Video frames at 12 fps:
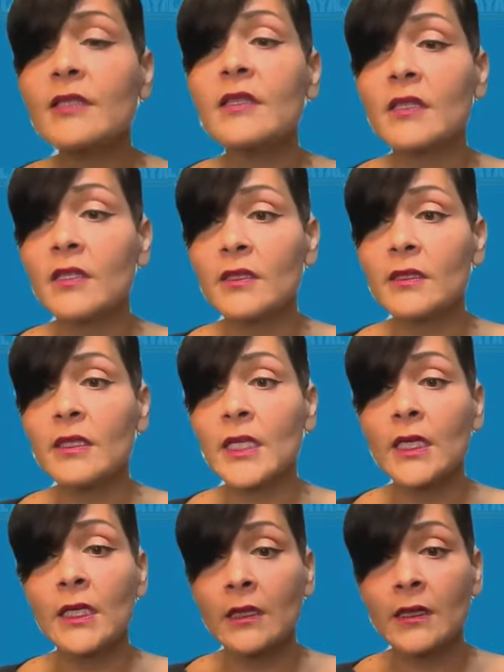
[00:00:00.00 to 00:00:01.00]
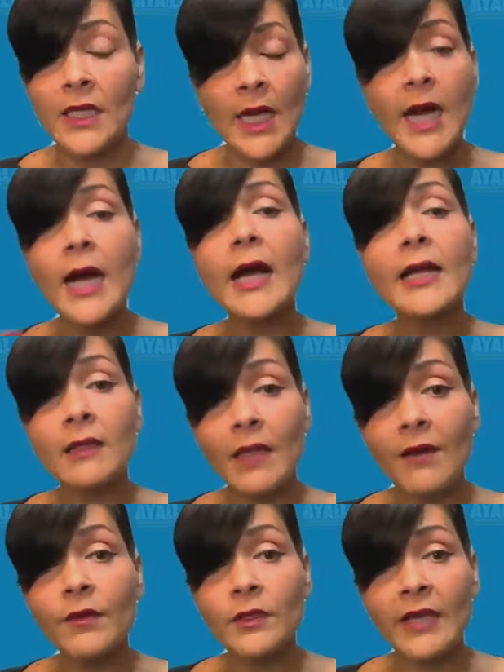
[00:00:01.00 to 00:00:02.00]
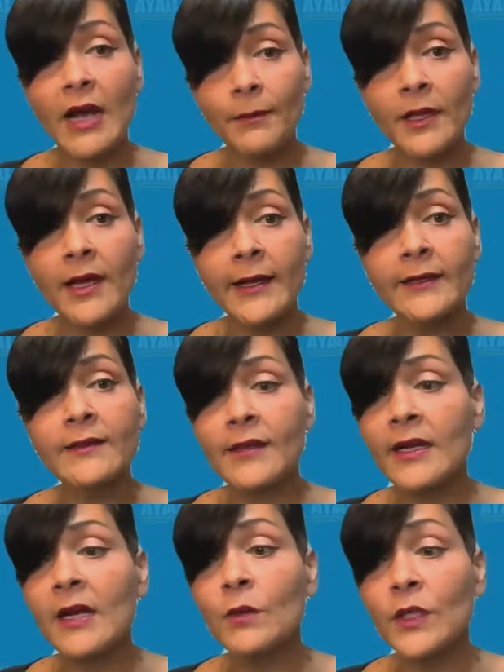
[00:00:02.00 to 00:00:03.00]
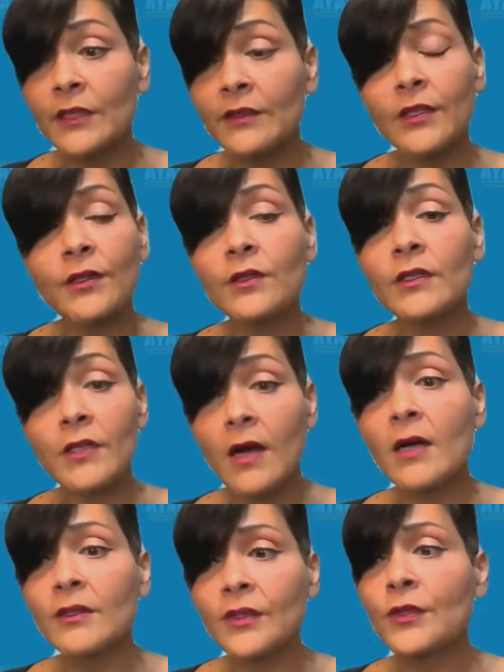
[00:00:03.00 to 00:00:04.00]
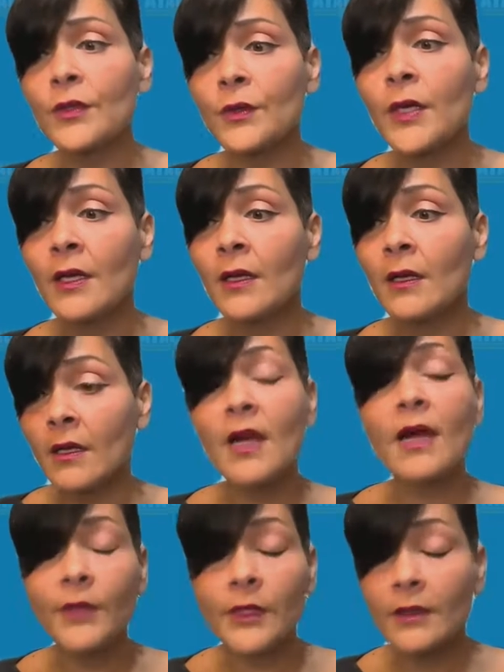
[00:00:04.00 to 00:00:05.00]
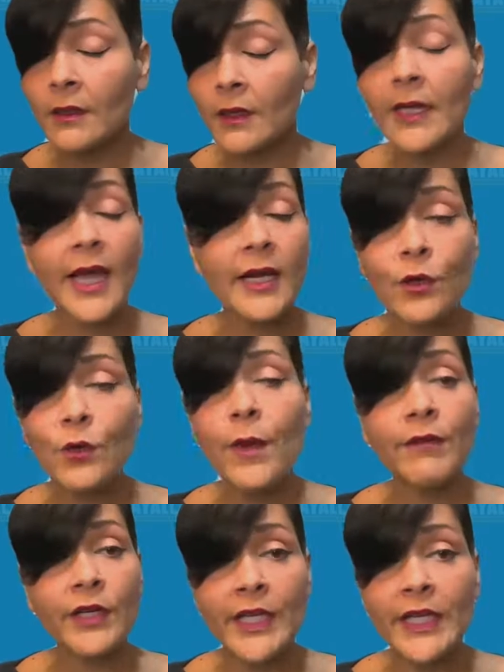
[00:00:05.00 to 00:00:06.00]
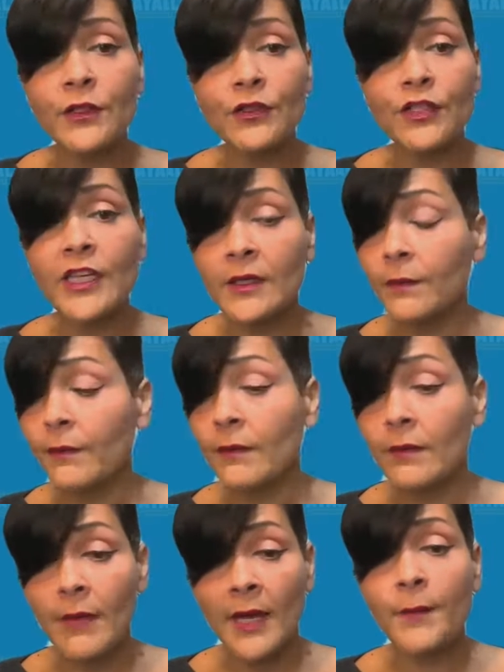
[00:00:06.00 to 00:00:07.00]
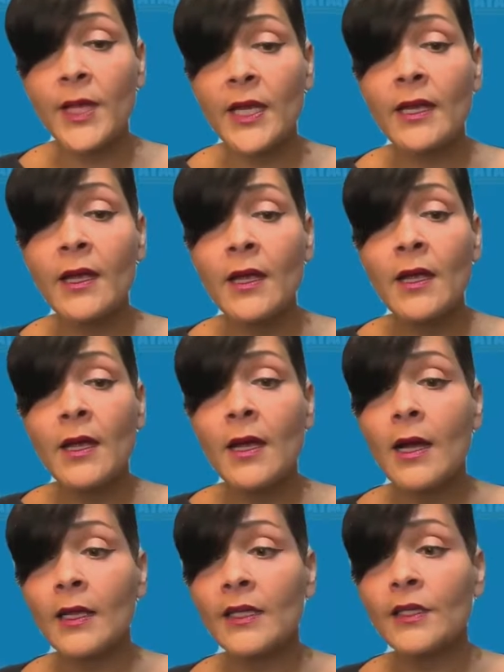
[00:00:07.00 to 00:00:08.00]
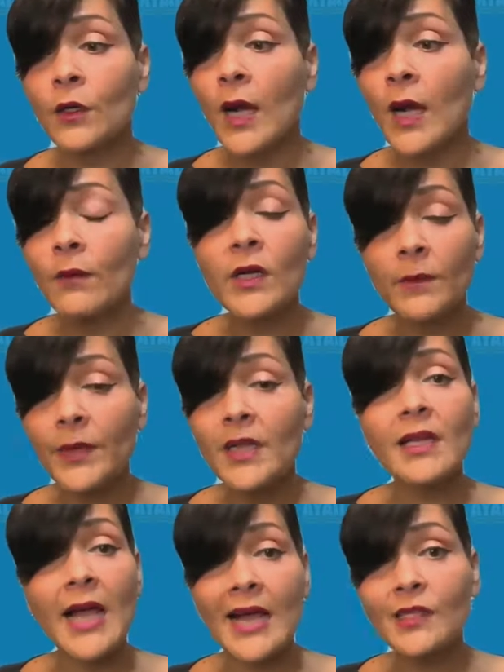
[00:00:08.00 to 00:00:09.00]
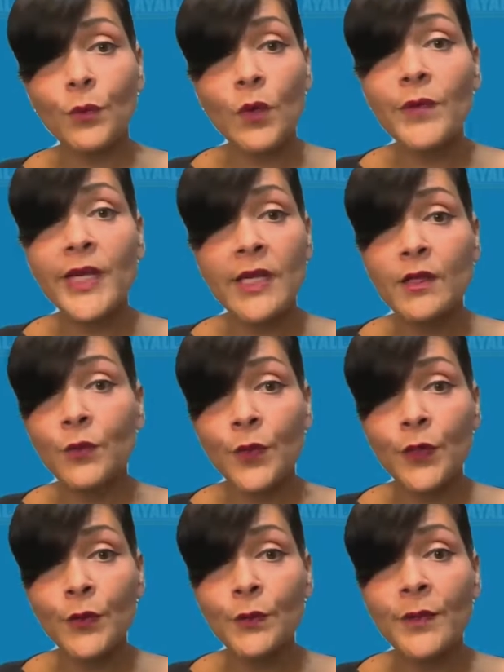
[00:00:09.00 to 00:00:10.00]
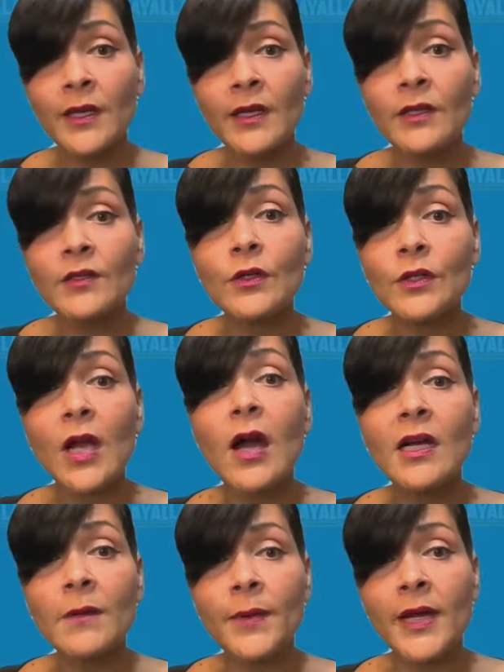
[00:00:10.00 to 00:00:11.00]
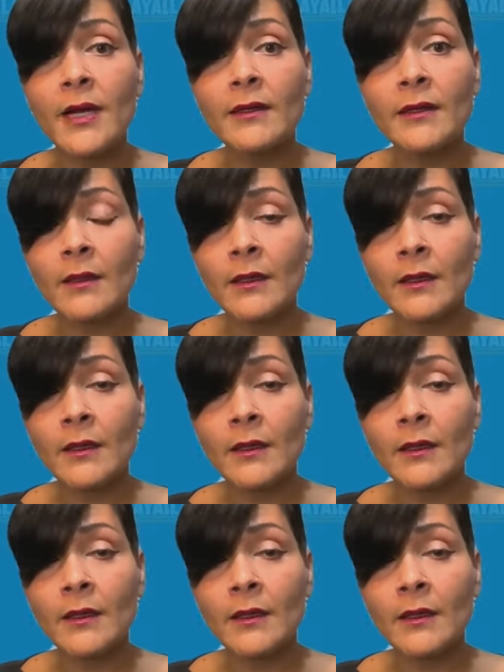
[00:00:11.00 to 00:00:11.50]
is the high level top lines that I will continue to talk to the governor, again, whomever he or she may be. I want to be the last woman in the room to talk about